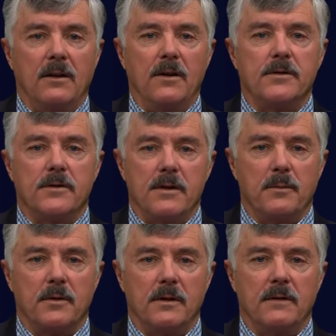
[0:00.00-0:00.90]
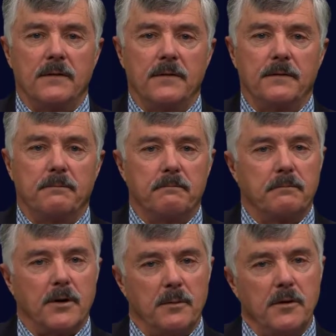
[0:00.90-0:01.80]
a larger number of
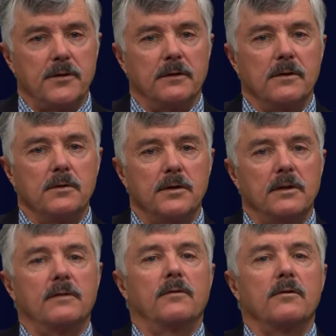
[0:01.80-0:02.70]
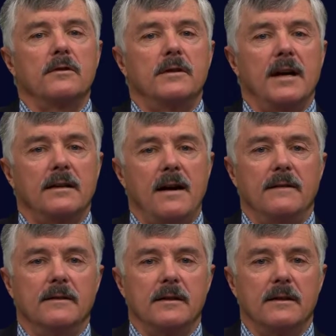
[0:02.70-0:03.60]
commercial uses for your
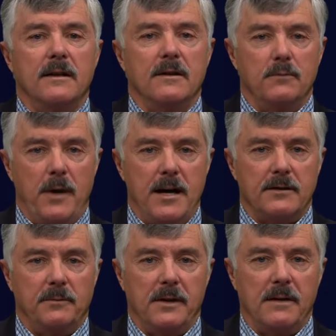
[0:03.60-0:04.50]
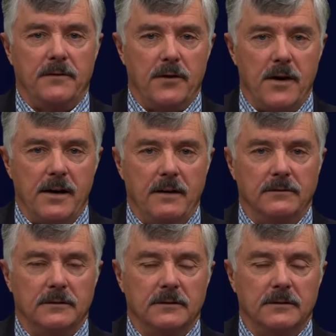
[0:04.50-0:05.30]
technology than you possibly have thought of.